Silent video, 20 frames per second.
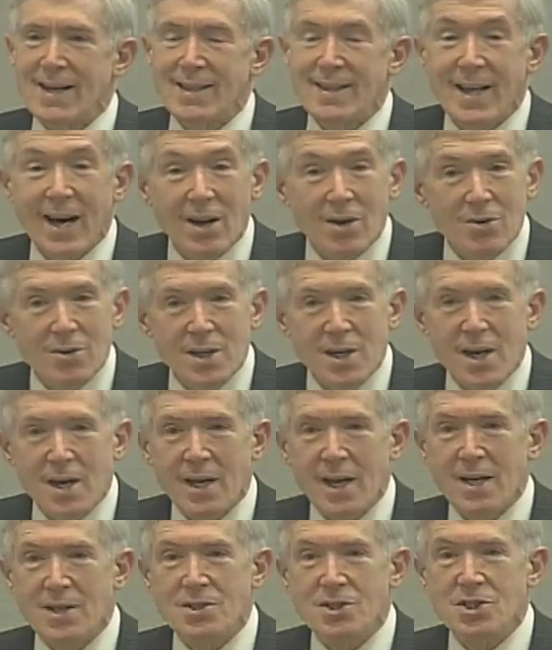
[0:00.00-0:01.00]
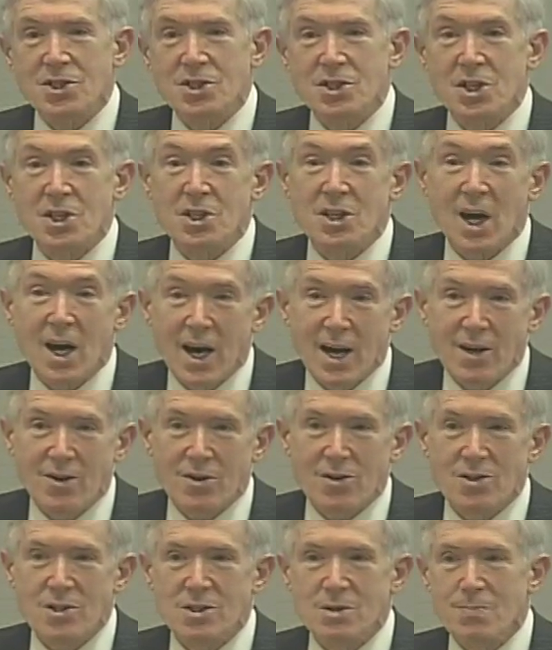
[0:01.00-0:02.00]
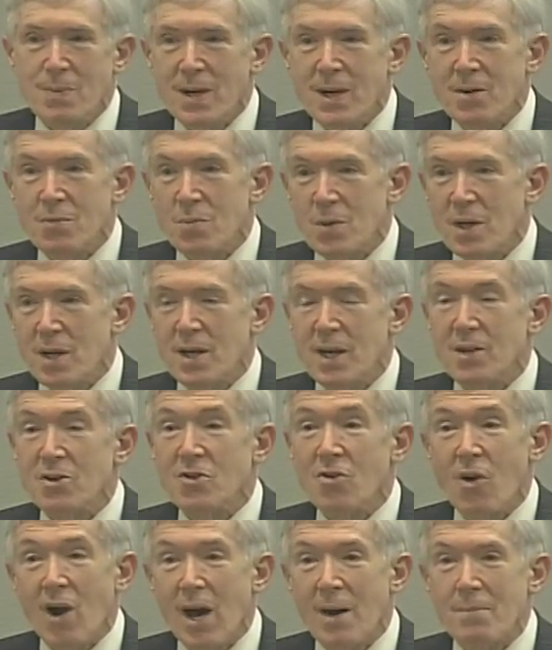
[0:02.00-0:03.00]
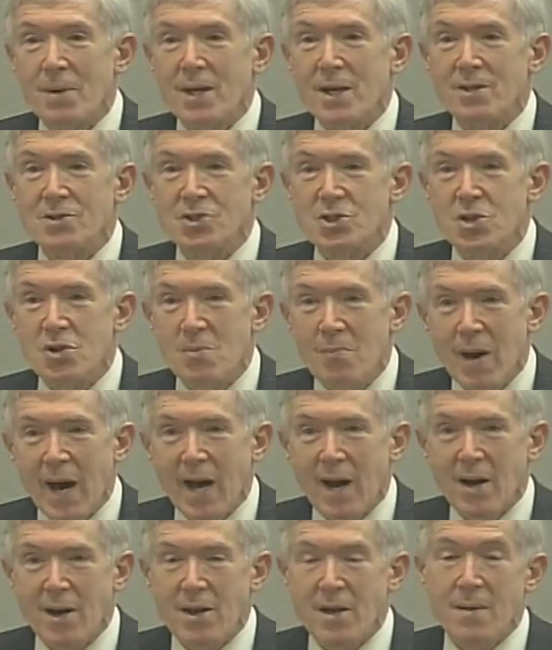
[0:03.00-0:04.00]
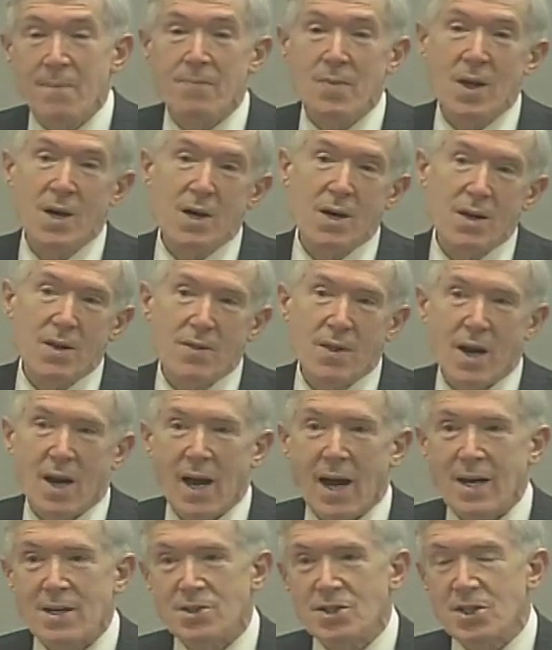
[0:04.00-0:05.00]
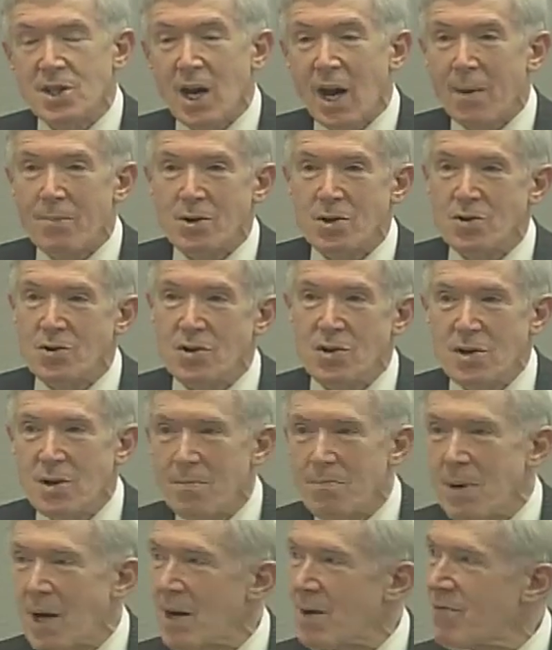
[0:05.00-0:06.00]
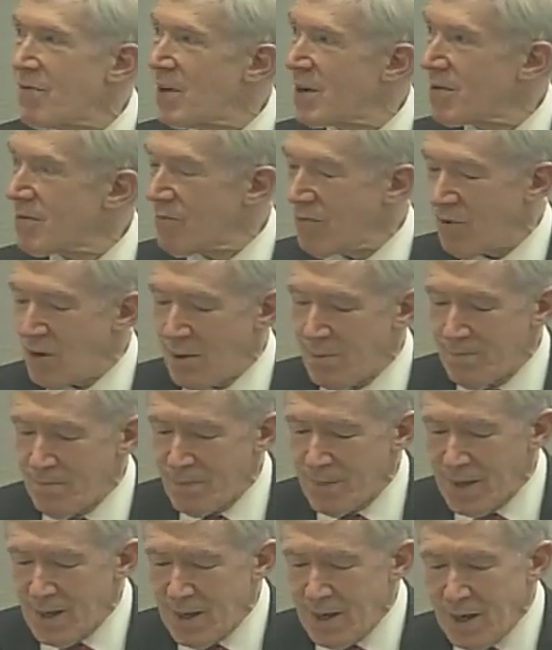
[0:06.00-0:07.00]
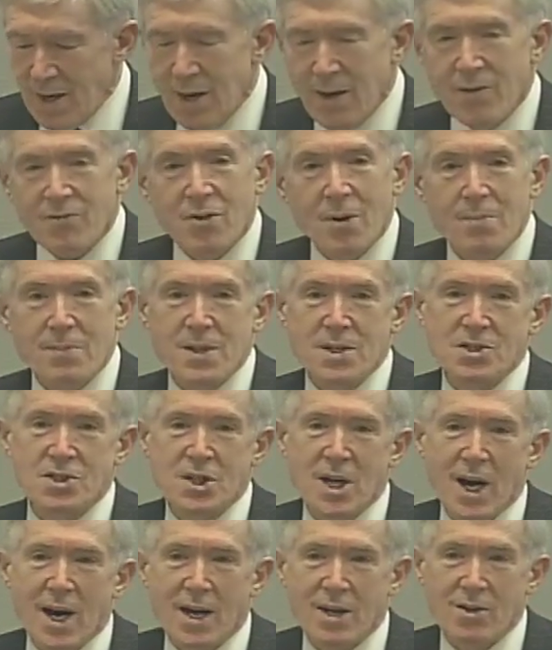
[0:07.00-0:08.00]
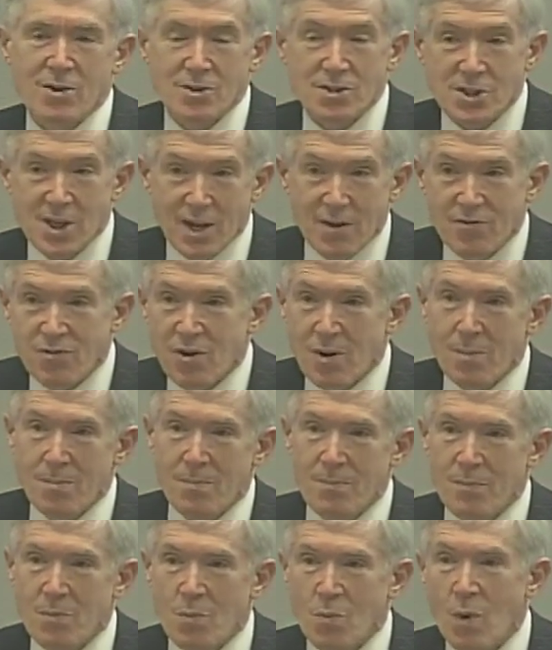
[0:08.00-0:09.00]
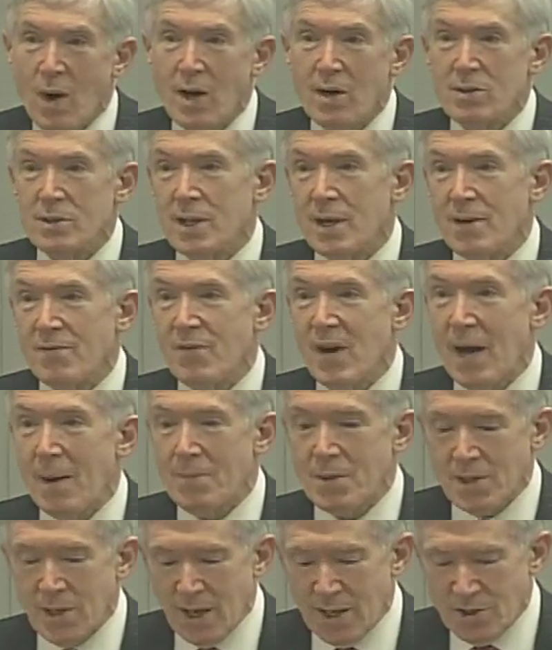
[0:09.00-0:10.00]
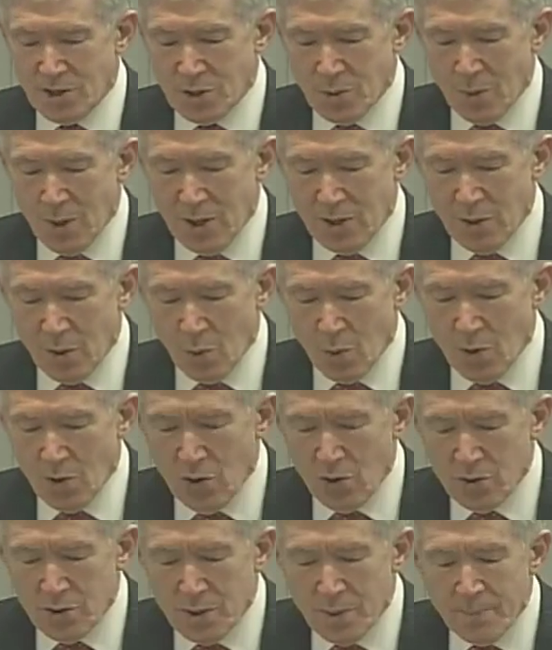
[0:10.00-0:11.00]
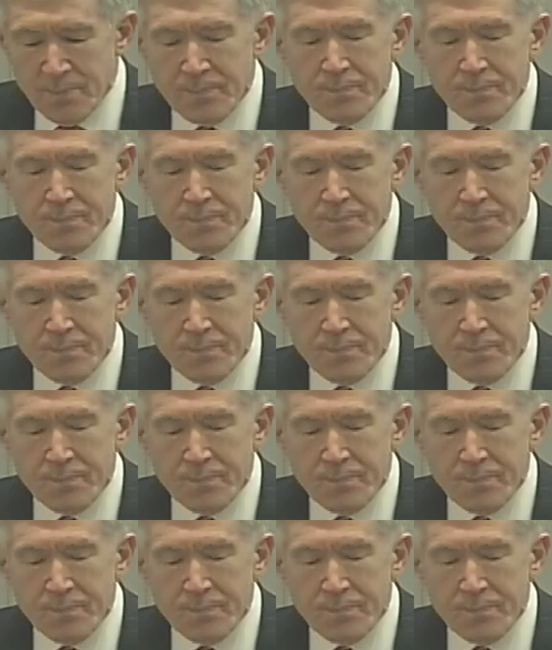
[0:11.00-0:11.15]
not only against the tigers, but really a crime against humanity that has the opportunity to benefit from these tigers and from wildlife habitats around the world.